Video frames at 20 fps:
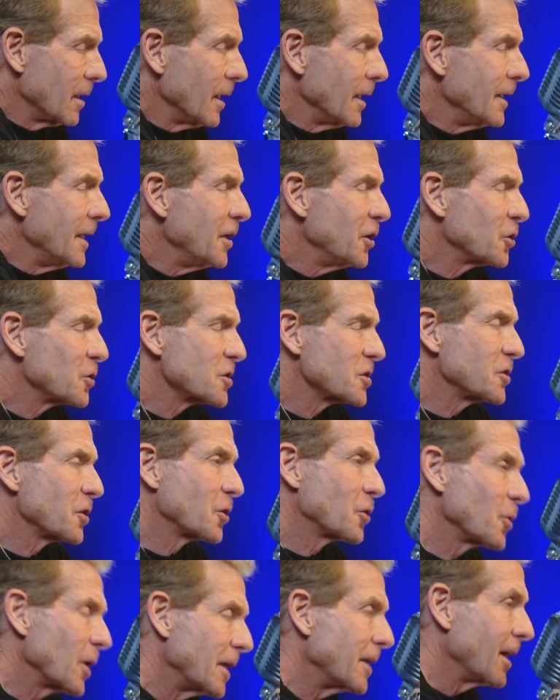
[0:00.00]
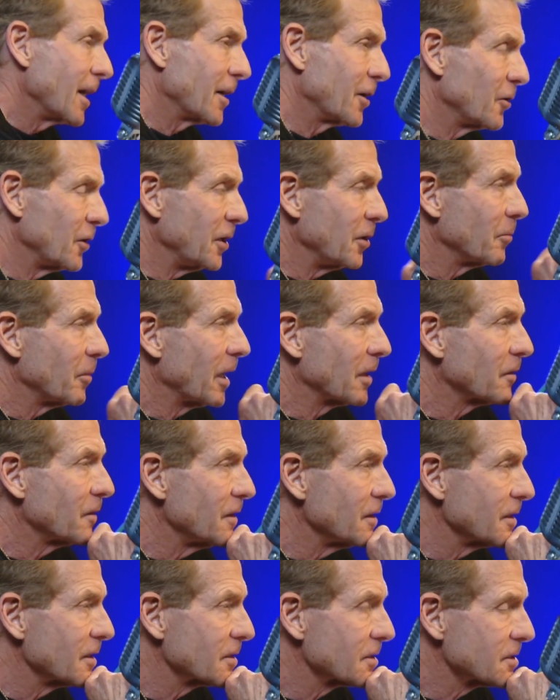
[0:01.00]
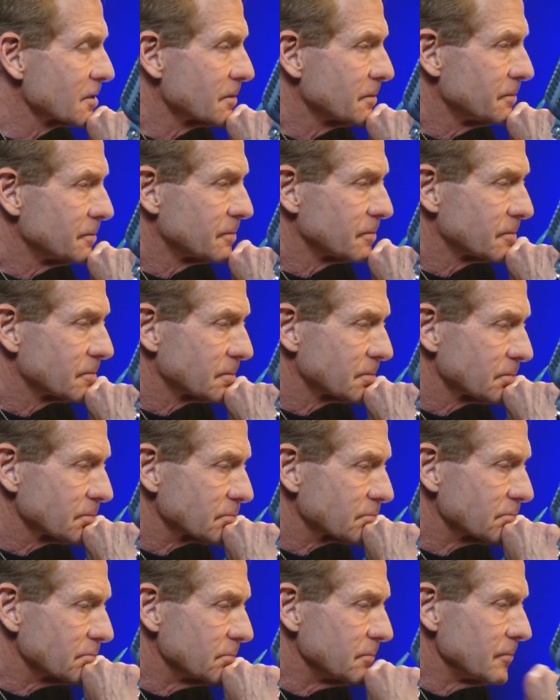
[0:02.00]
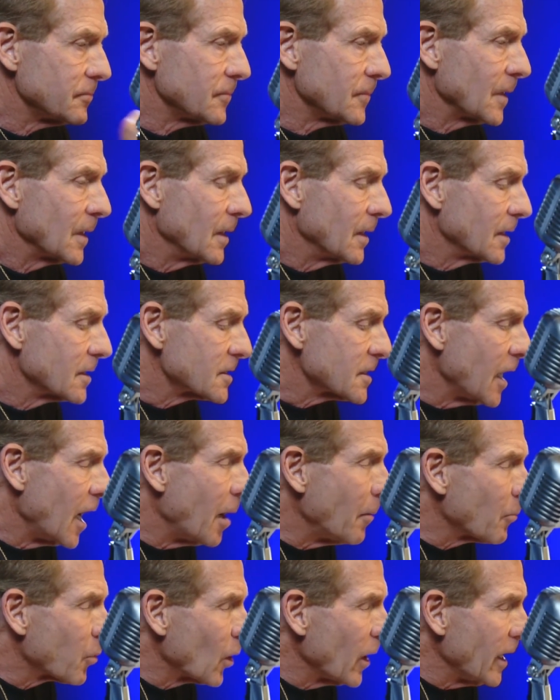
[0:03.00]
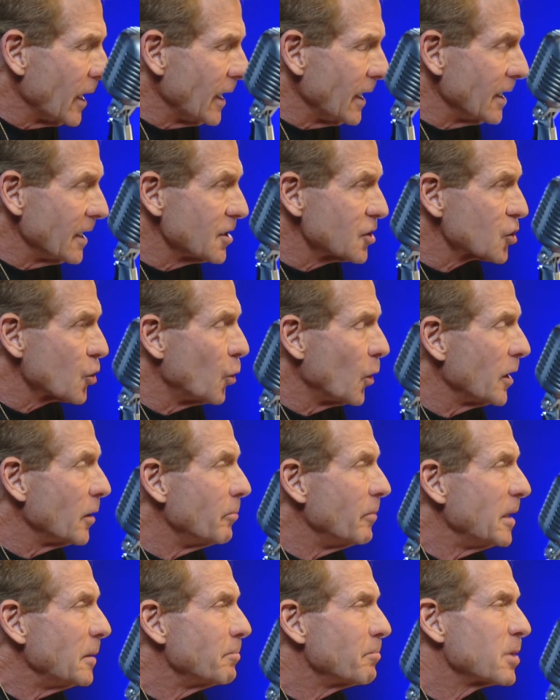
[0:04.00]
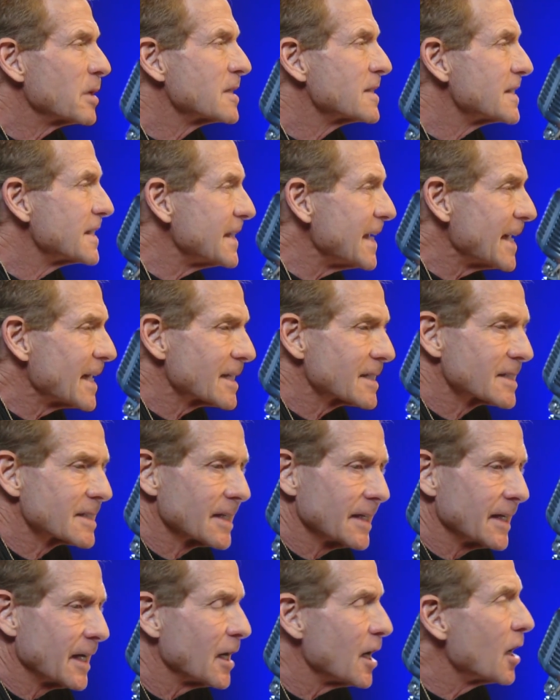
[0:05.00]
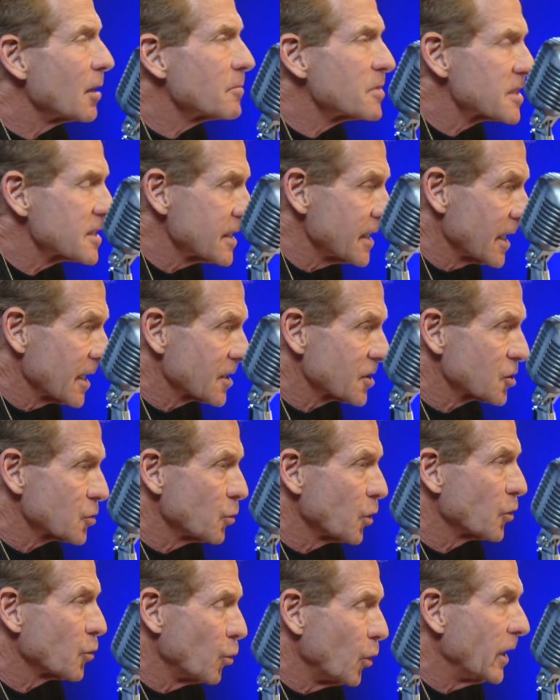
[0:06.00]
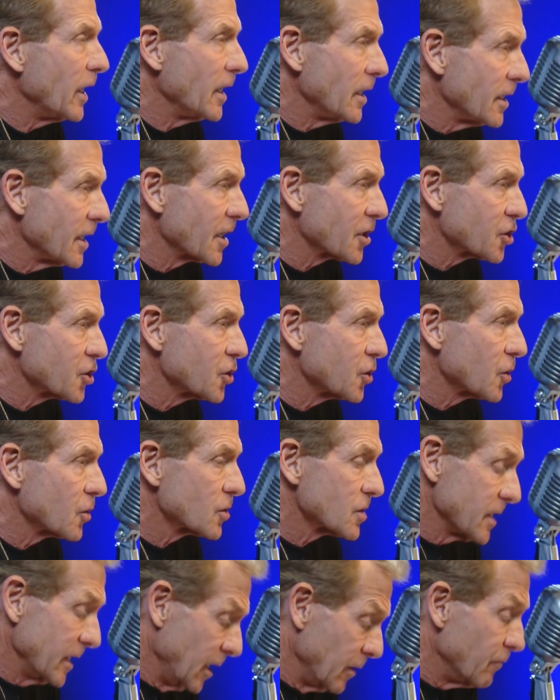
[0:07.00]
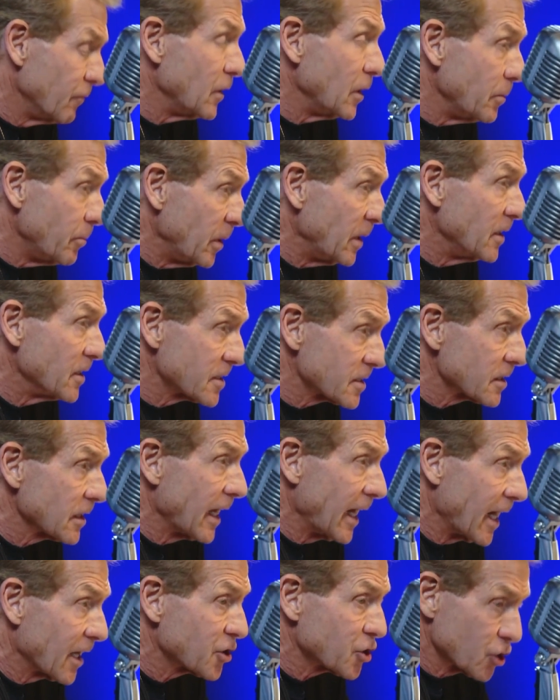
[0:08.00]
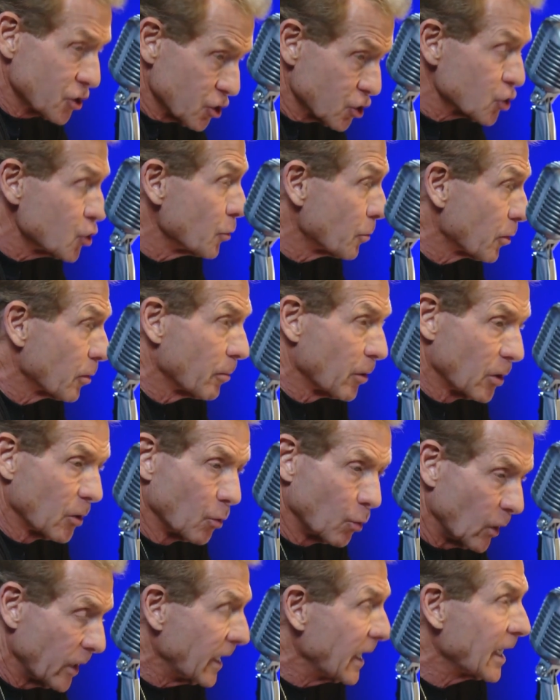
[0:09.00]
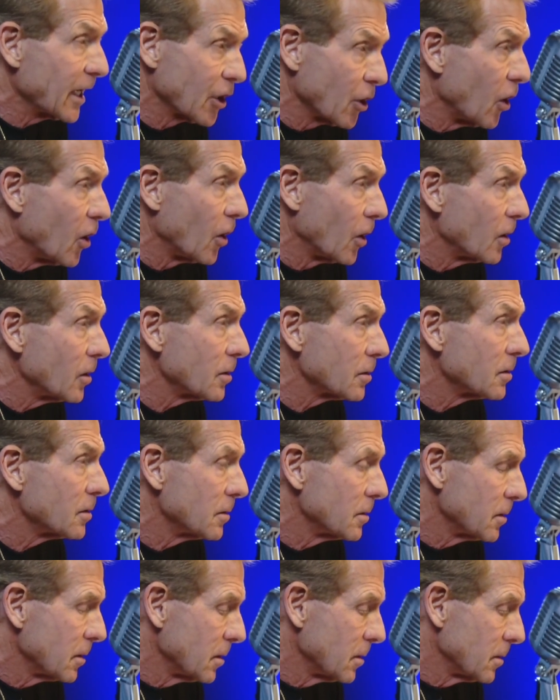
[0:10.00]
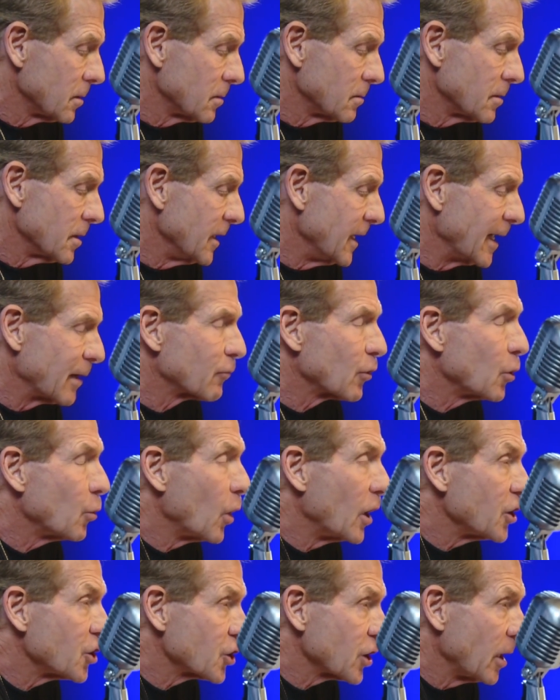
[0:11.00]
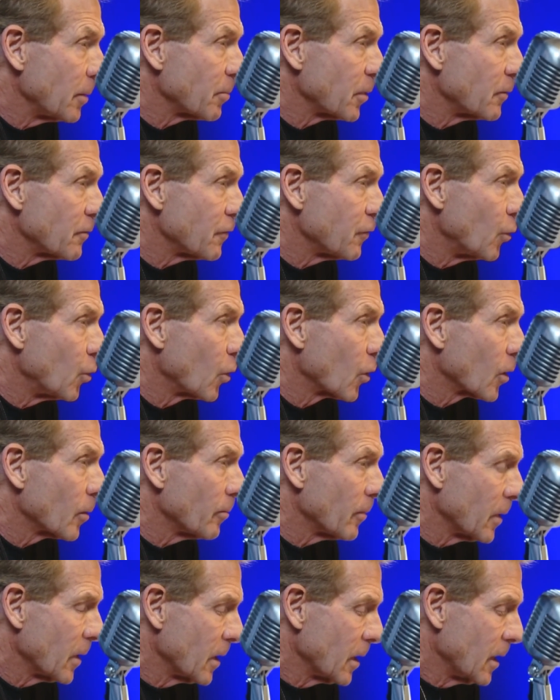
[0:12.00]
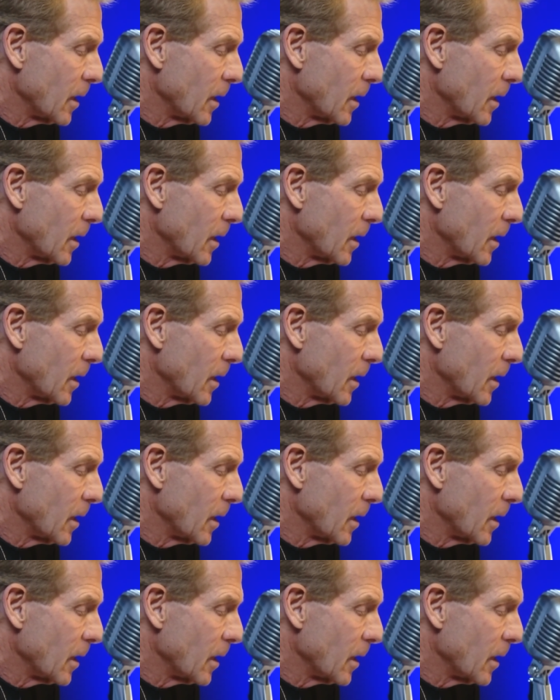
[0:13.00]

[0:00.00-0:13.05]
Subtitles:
And here's the great irony about this. Tom Brady is going to be possessed and obsessed with winning next year's MVP/Super Bowl, winning it all in every way, shape, and form,